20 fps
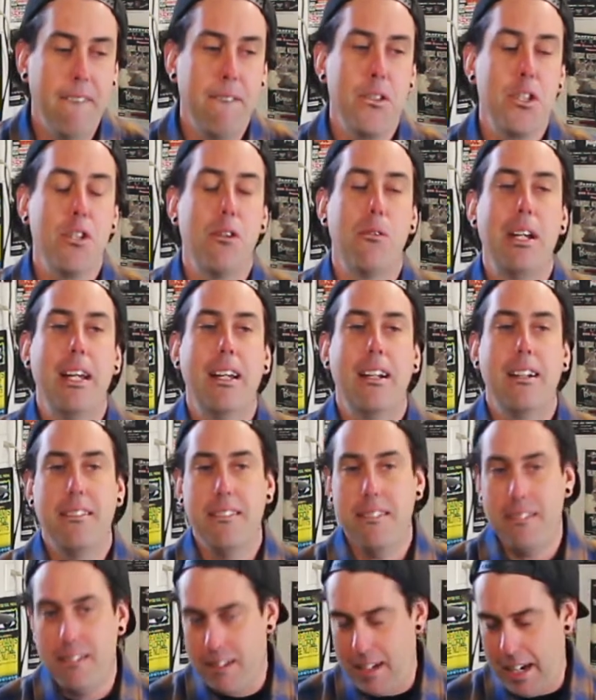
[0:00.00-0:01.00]
So we had to
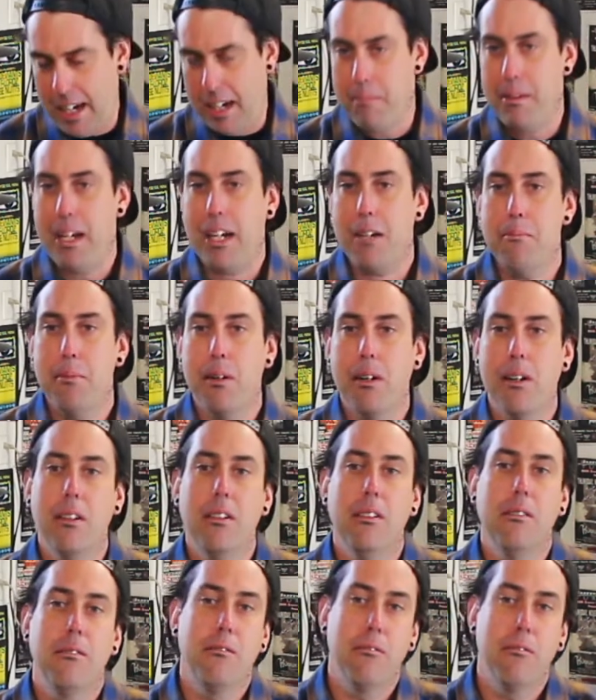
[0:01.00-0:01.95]
take it back apart,